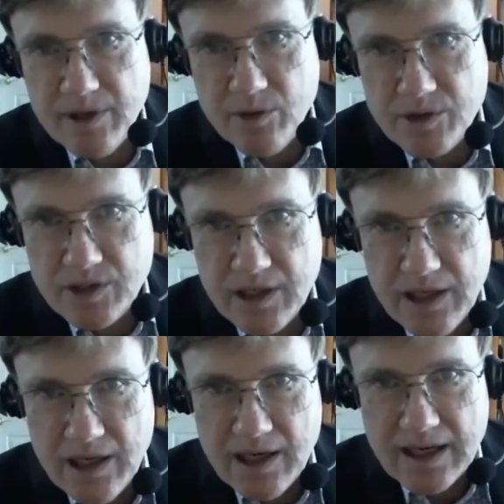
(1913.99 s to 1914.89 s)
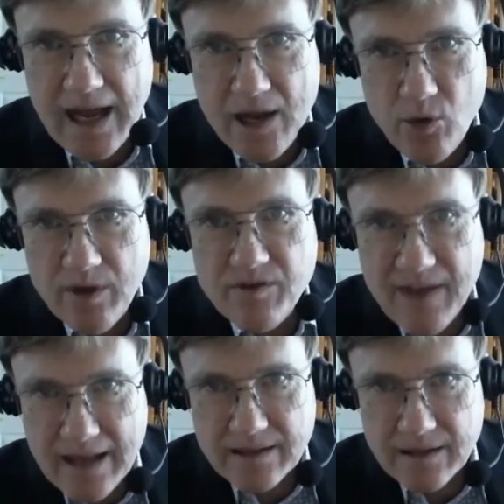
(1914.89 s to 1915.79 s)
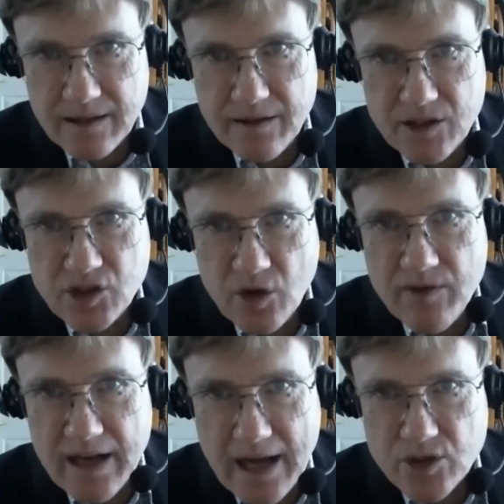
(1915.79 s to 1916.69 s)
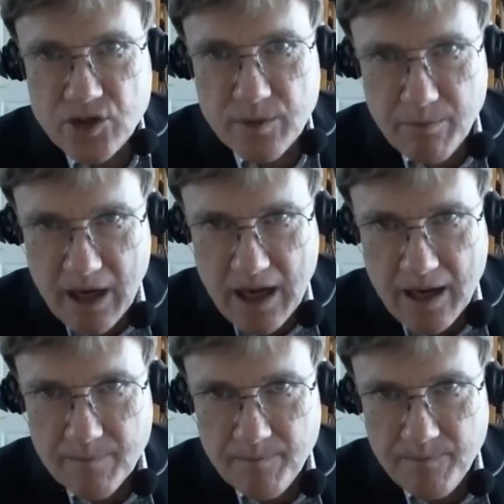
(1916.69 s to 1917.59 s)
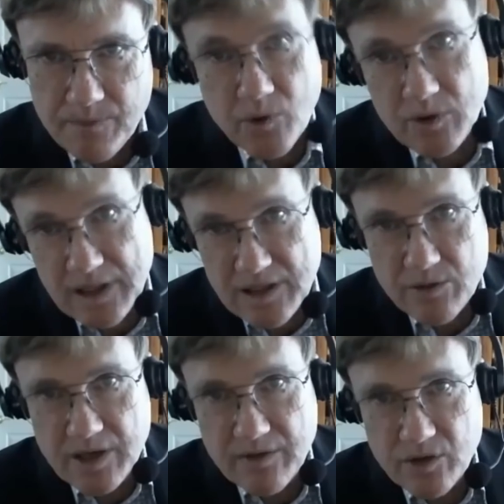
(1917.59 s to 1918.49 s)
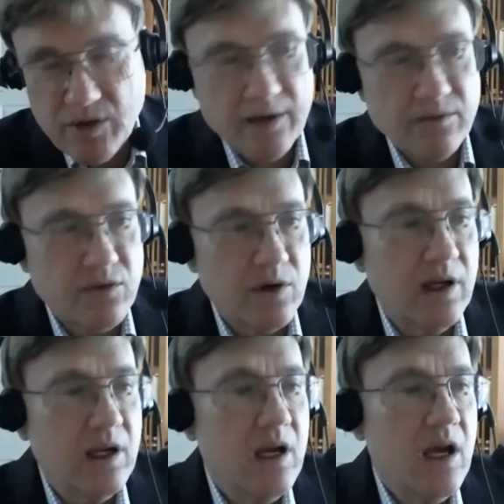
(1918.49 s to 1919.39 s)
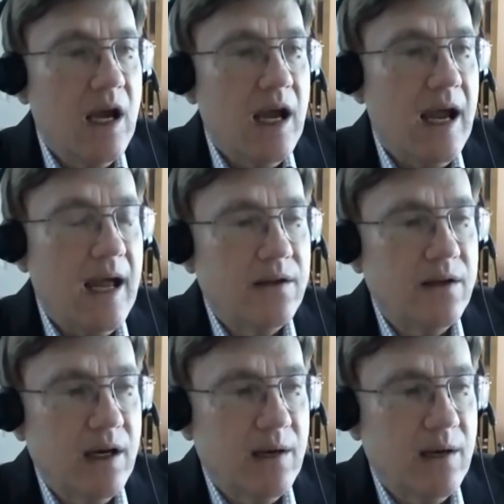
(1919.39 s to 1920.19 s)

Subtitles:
He was the guy who invented the Soviet hydrogen bomb, or at least he was given credit for it. And